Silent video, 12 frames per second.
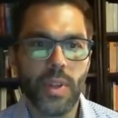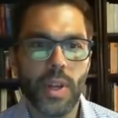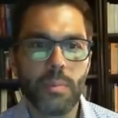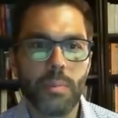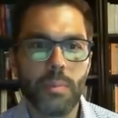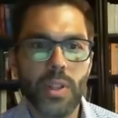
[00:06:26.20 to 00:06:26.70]

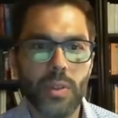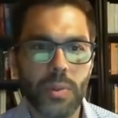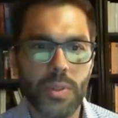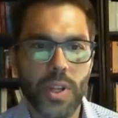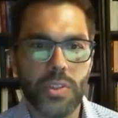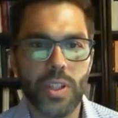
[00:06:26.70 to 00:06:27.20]
Don McClure
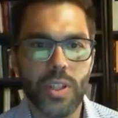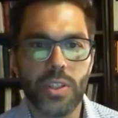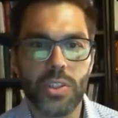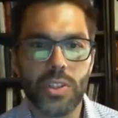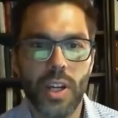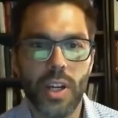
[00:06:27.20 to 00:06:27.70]
was
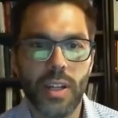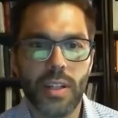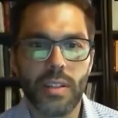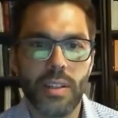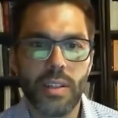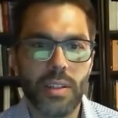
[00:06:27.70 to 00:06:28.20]
tragically shot
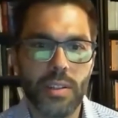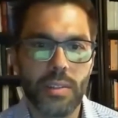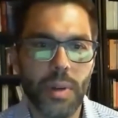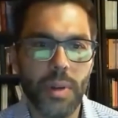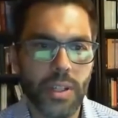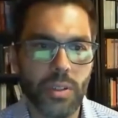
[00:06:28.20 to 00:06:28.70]
and
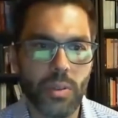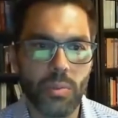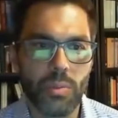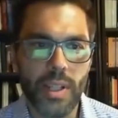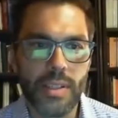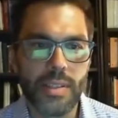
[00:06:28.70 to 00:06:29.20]
killed by
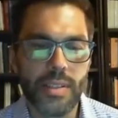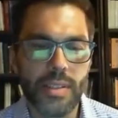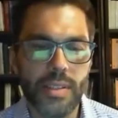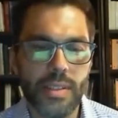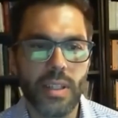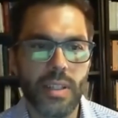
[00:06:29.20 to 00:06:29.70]
guerrillas
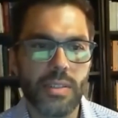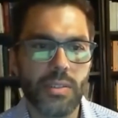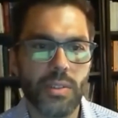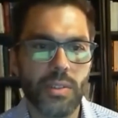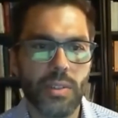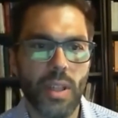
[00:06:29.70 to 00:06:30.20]
in
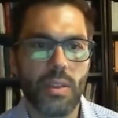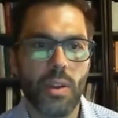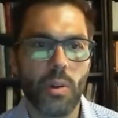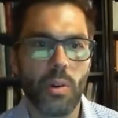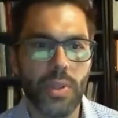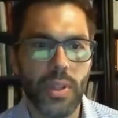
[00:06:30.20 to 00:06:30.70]
eastern
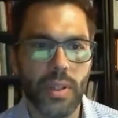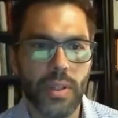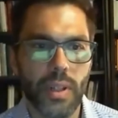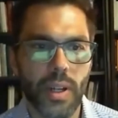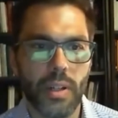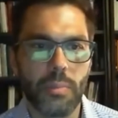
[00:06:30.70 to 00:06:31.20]

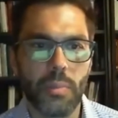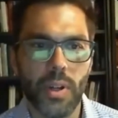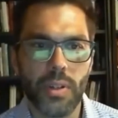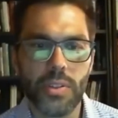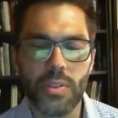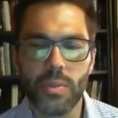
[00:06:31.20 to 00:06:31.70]
Ethiopia on
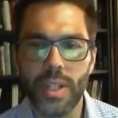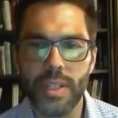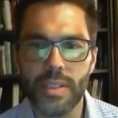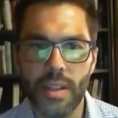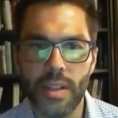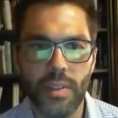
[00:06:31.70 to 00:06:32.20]
March
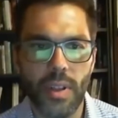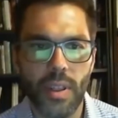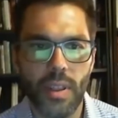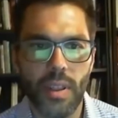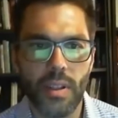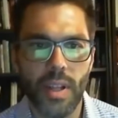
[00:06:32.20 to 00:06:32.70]
27,
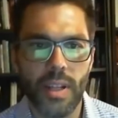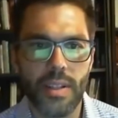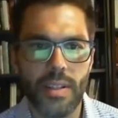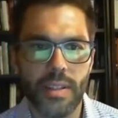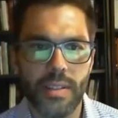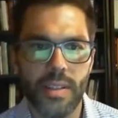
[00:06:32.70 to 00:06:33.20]

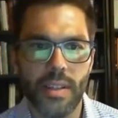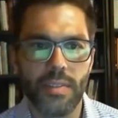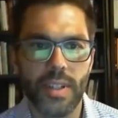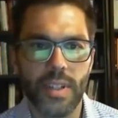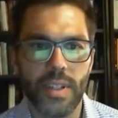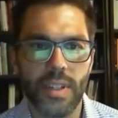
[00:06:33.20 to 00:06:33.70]

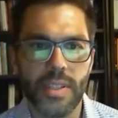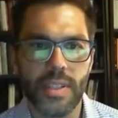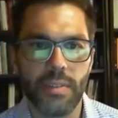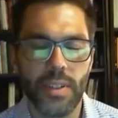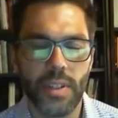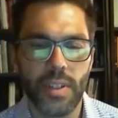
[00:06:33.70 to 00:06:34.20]

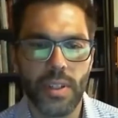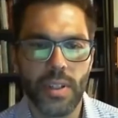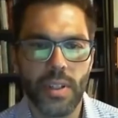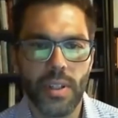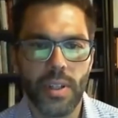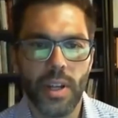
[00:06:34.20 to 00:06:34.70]
1977.
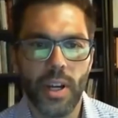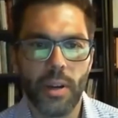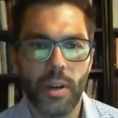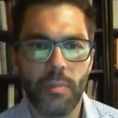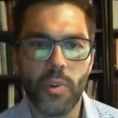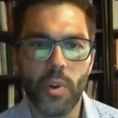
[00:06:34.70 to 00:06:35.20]

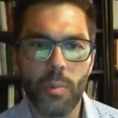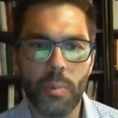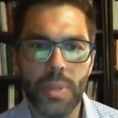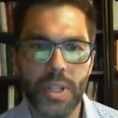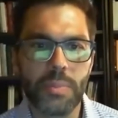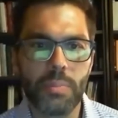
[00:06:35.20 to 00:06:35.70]

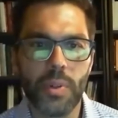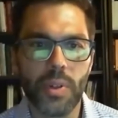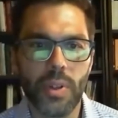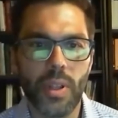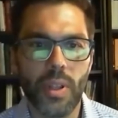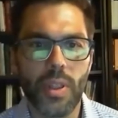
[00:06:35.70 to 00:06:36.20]
Former
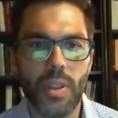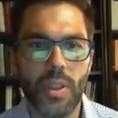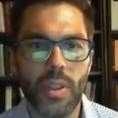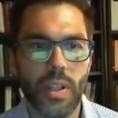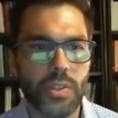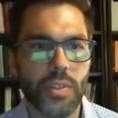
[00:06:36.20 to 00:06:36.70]
Pittsburgh
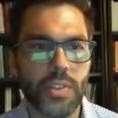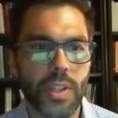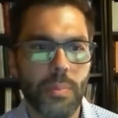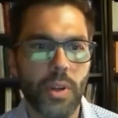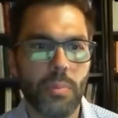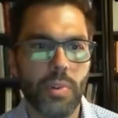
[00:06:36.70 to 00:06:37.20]
Theological
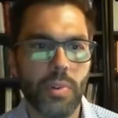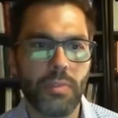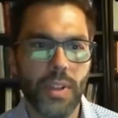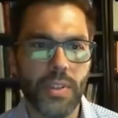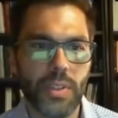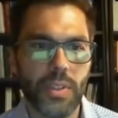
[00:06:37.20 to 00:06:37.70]
Seminary
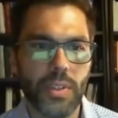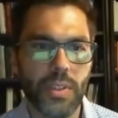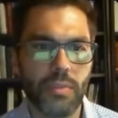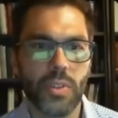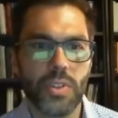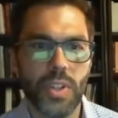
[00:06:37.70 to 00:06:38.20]
professor
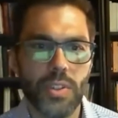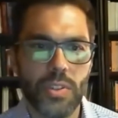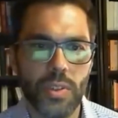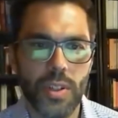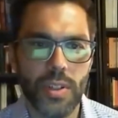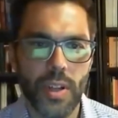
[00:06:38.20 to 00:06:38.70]
of church
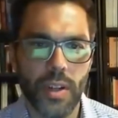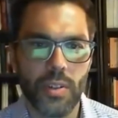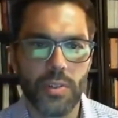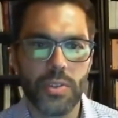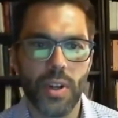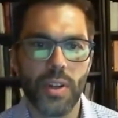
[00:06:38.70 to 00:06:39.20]
history,
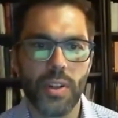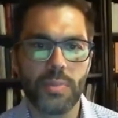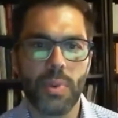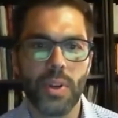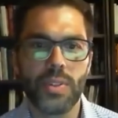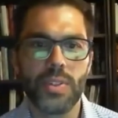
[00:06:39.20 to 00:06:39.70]
Dr.
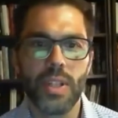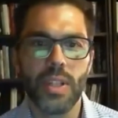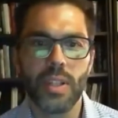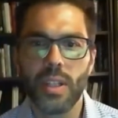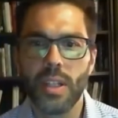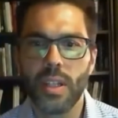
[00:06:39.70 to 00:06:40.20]
Charles
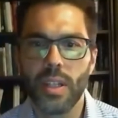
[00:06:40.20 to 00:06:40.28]
Partee,